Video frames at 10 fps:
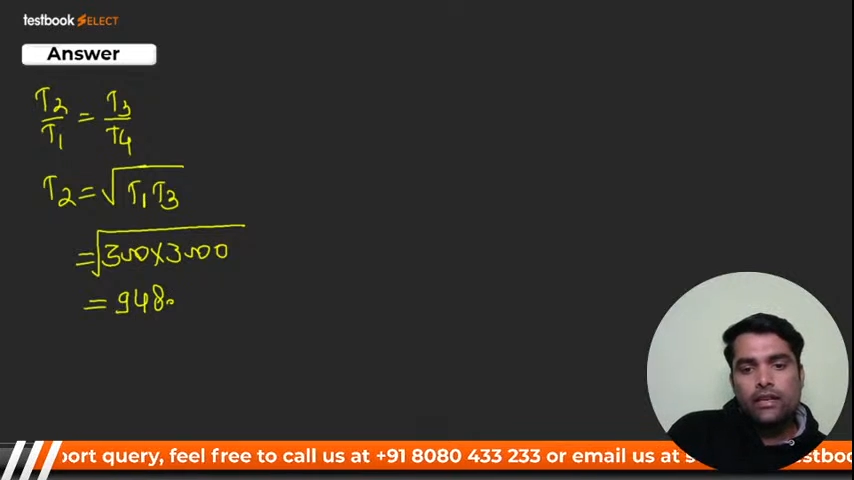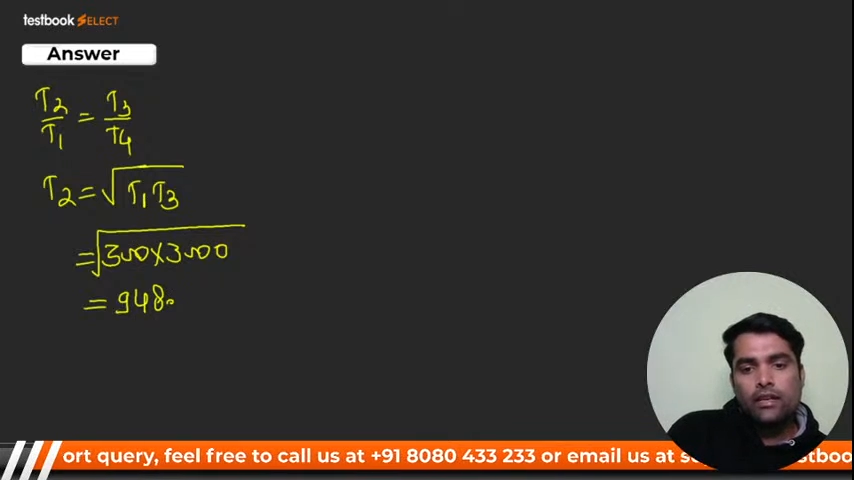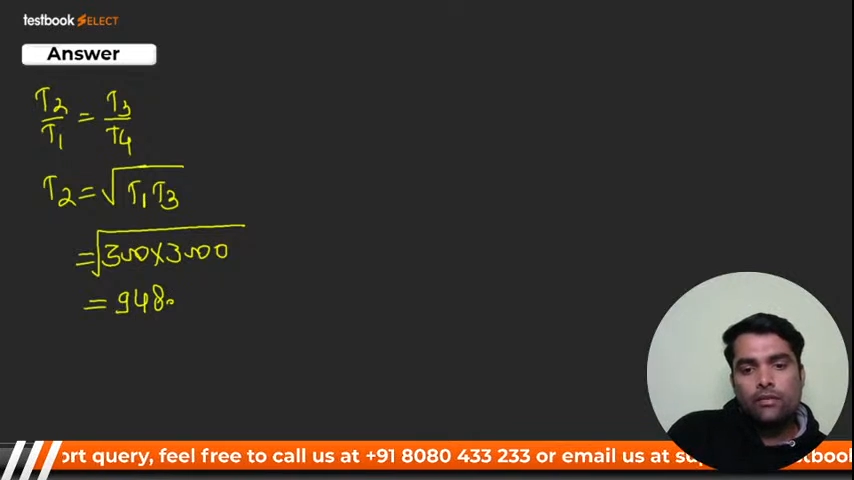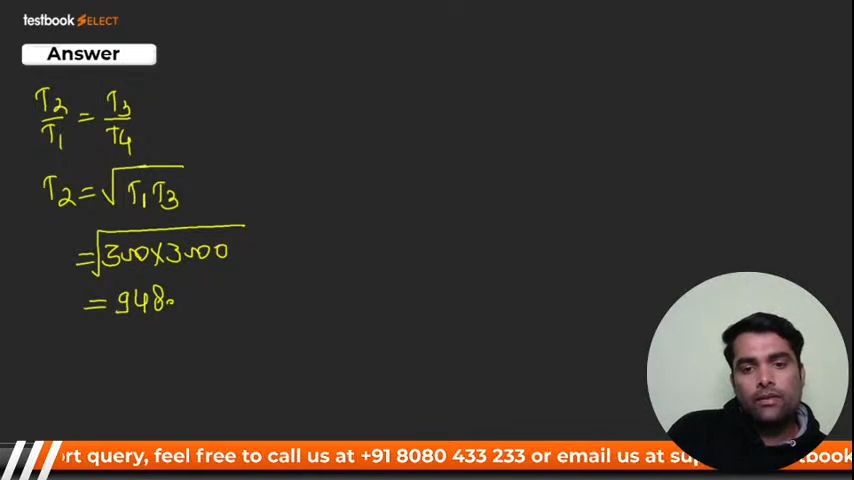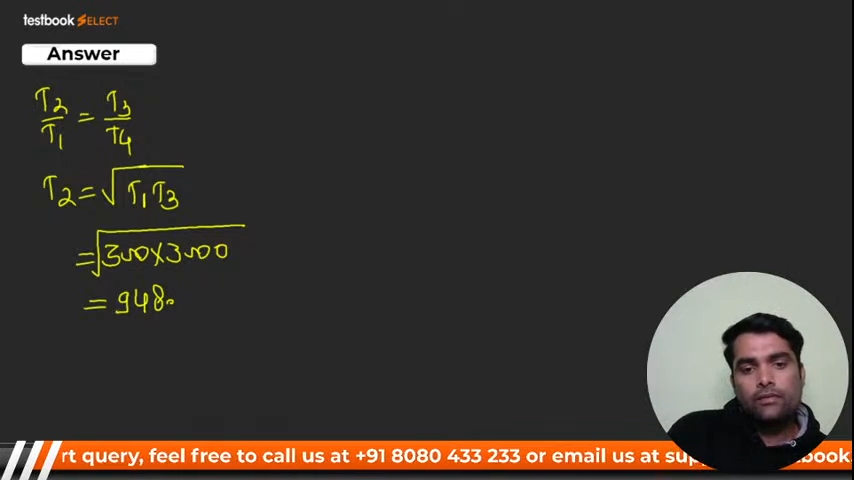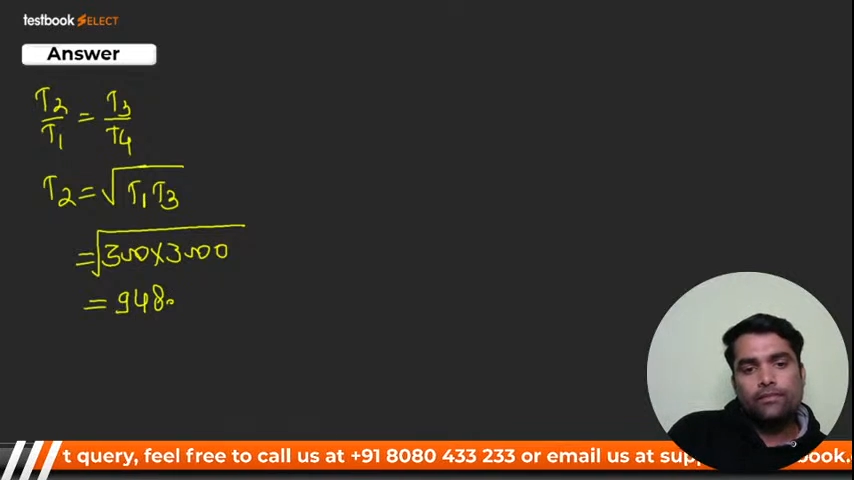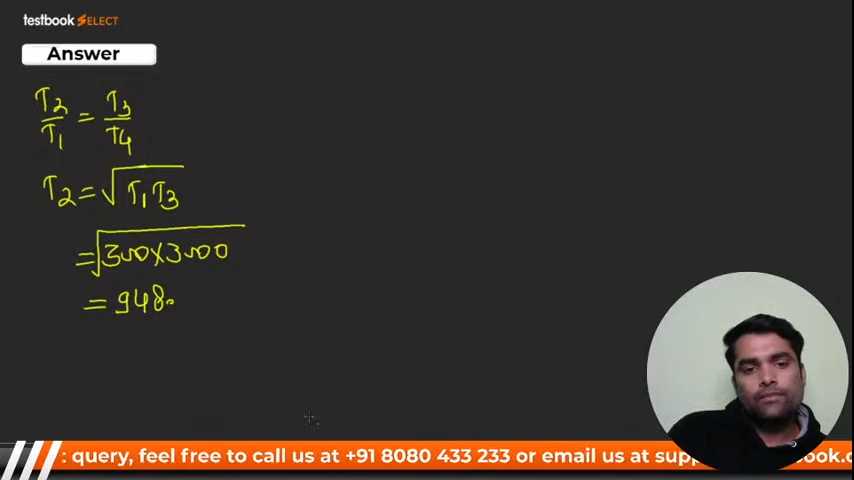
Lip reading: Kelvin.